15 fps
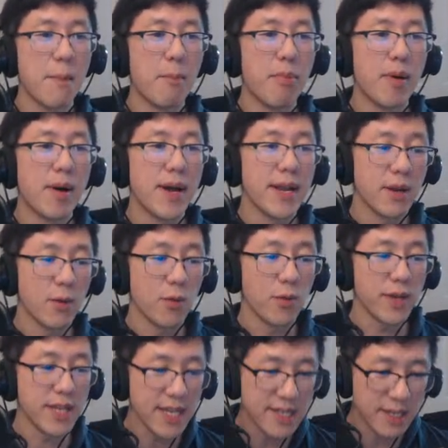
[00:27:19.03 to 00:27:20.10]
But
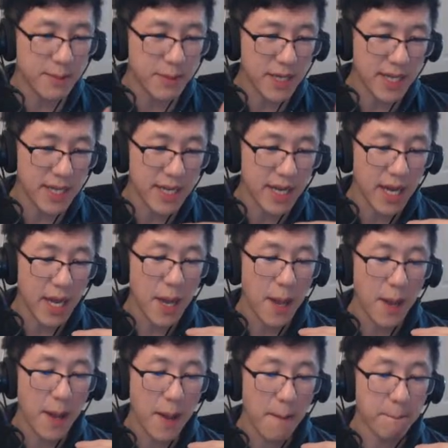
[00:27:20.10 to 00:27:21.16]
we need to be
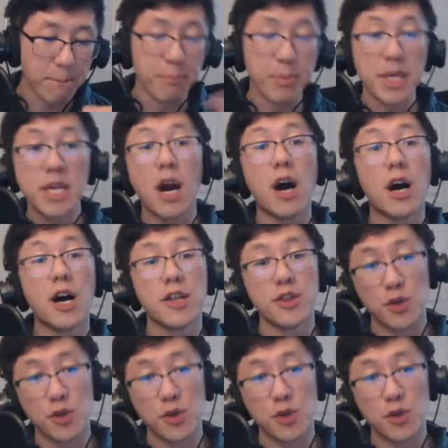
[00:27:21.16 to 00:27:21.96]
beyond